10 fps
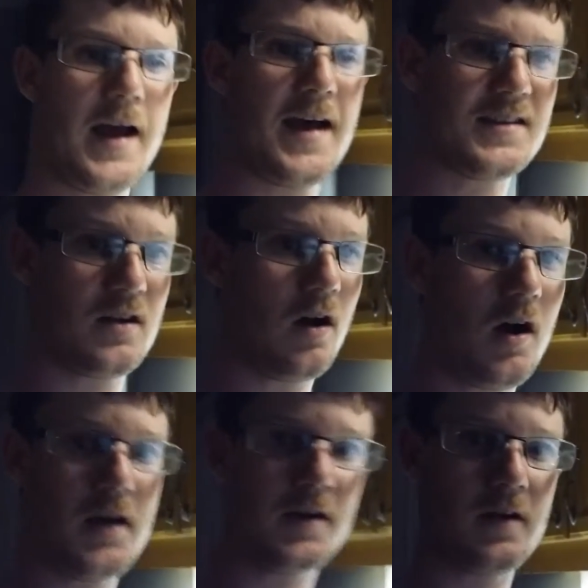has a
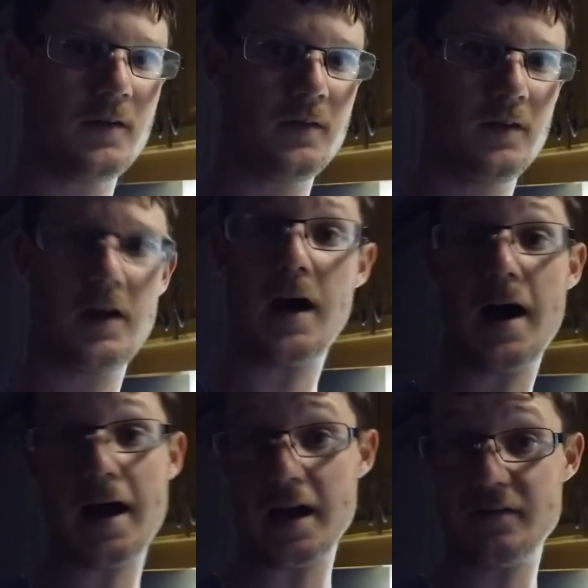Honda.
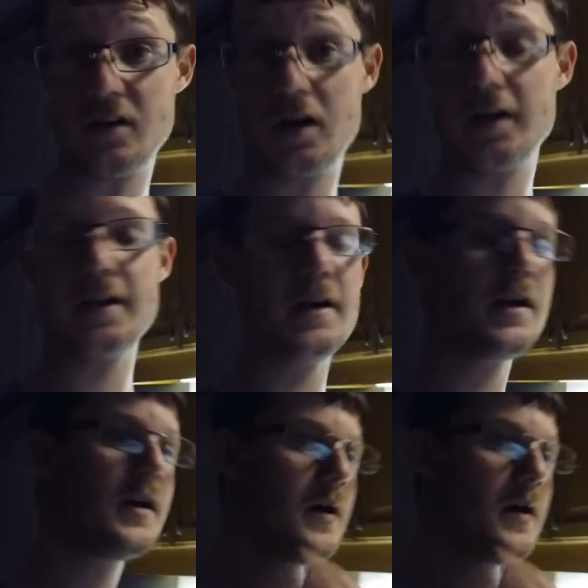I have a Honda.